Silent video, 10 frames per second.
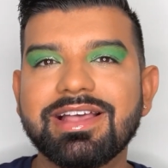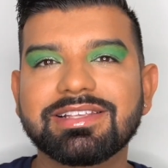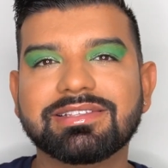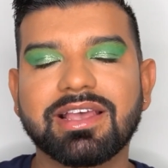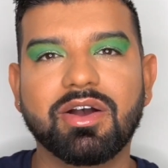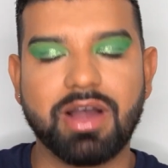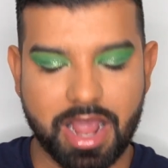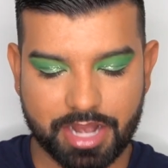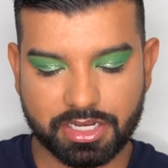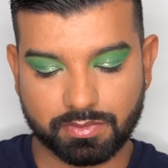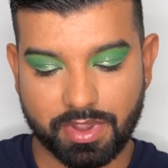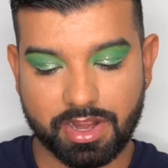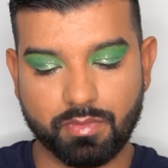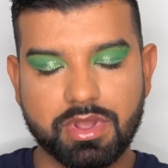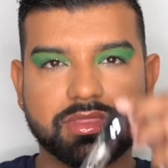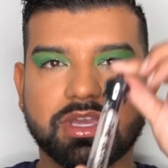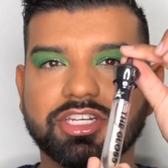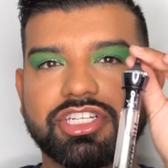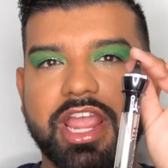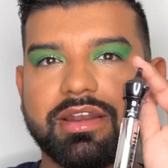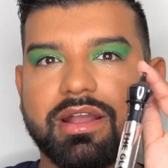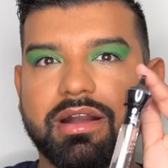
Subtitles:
So I just went in with the Shane